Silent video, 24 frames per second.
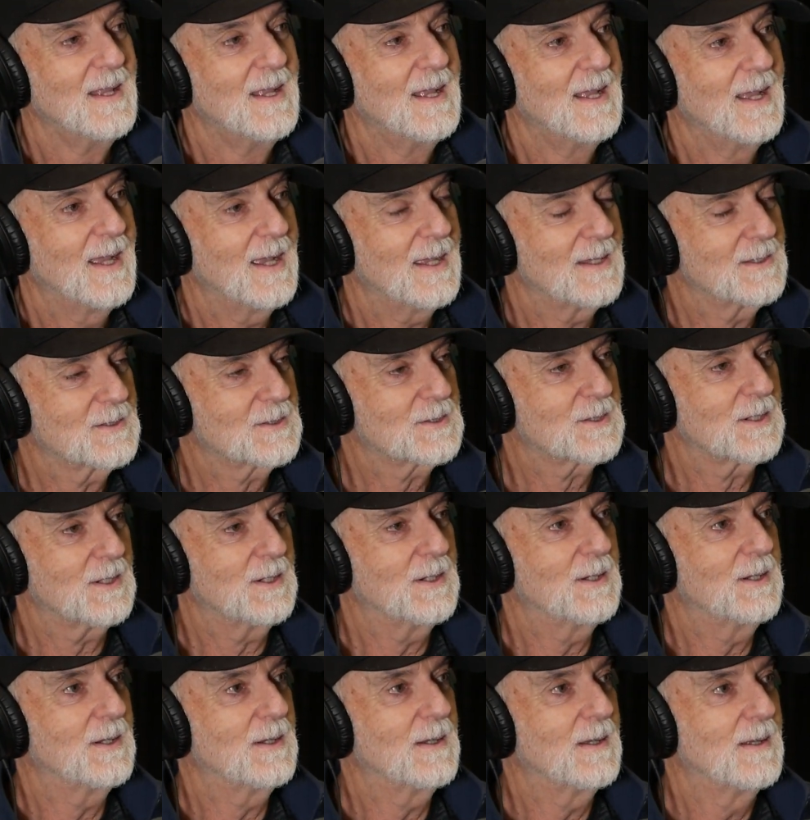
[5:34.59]
And
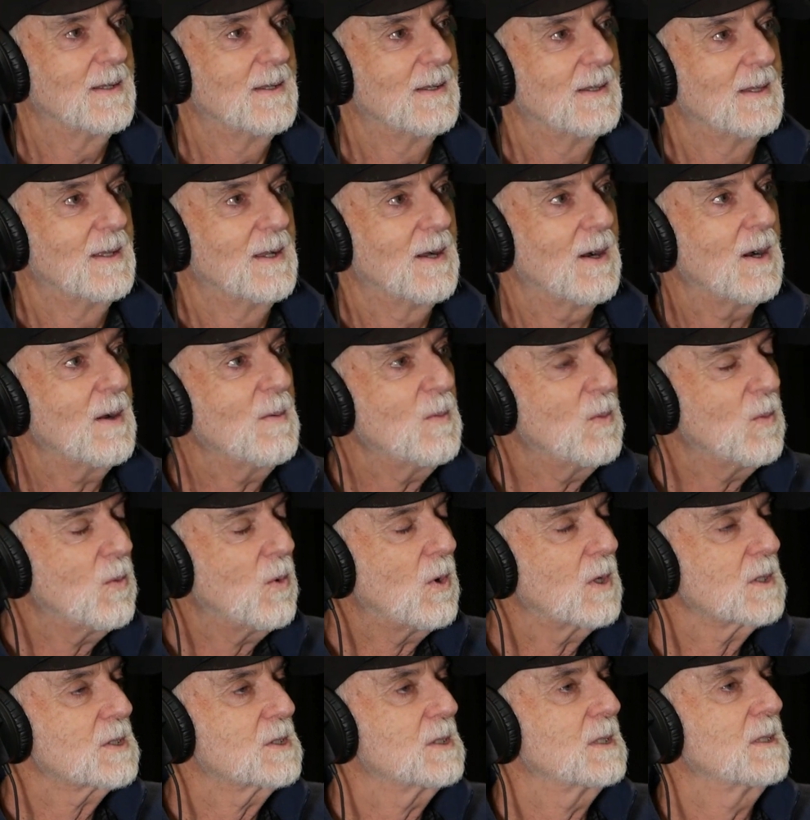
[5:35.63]
so I'm
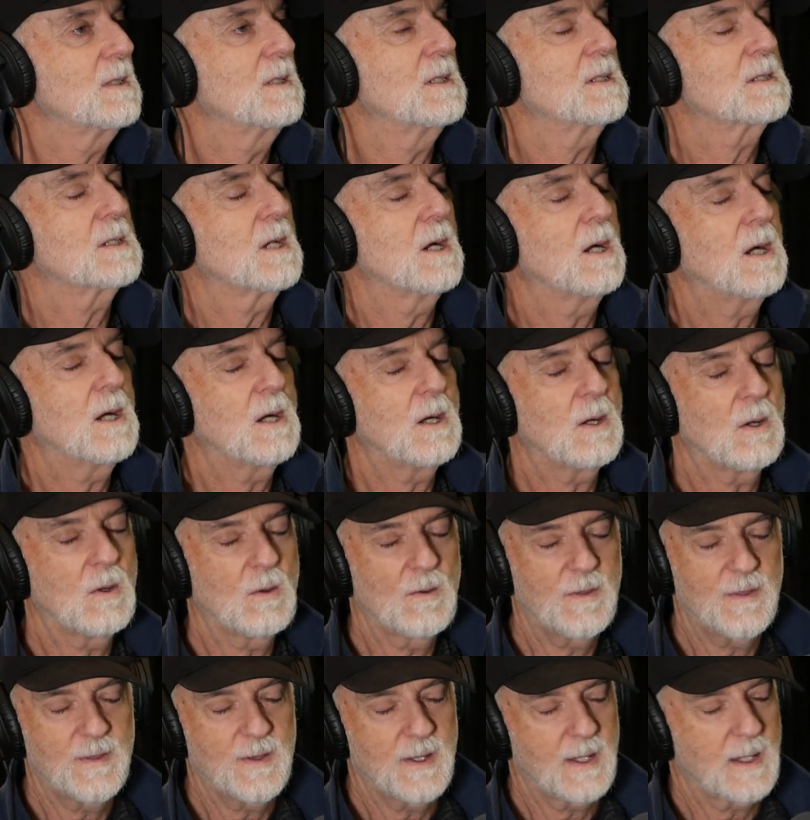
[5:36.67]
watching this whole
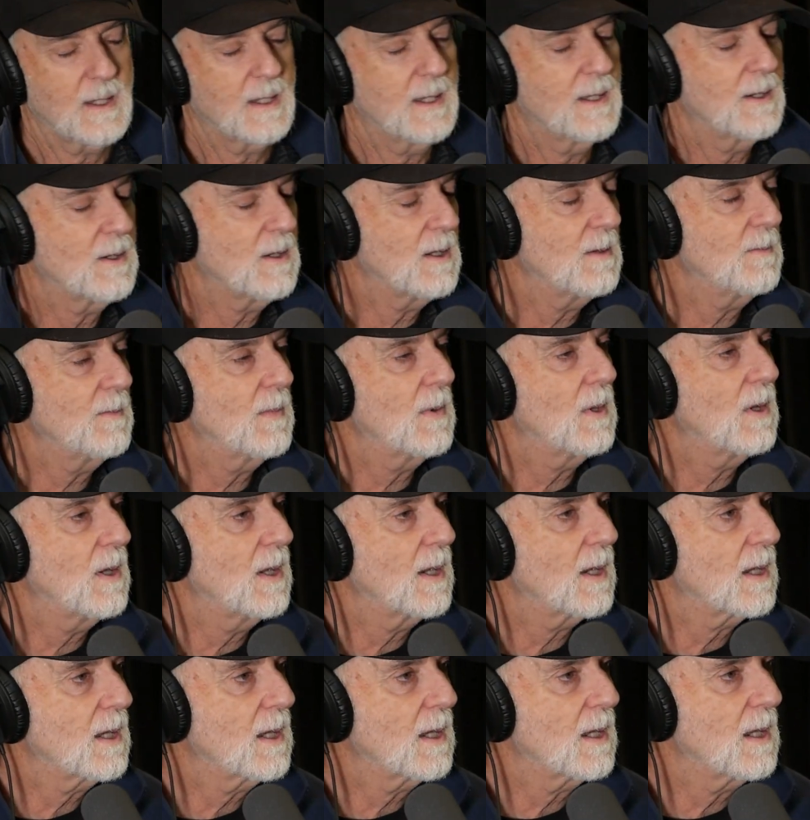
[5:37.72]
thing, and I'm
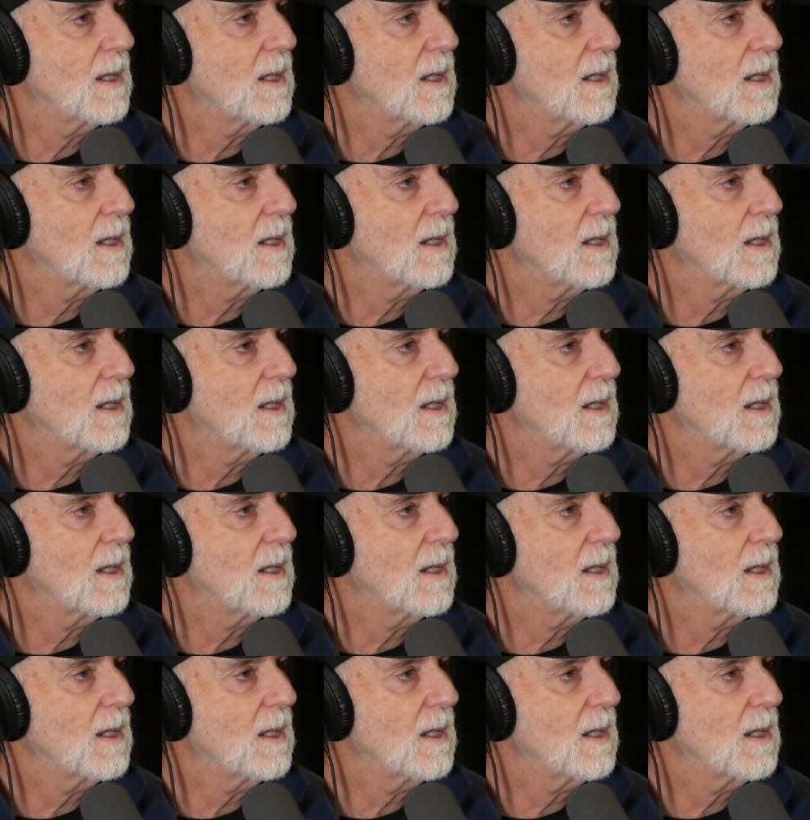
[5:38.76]
like,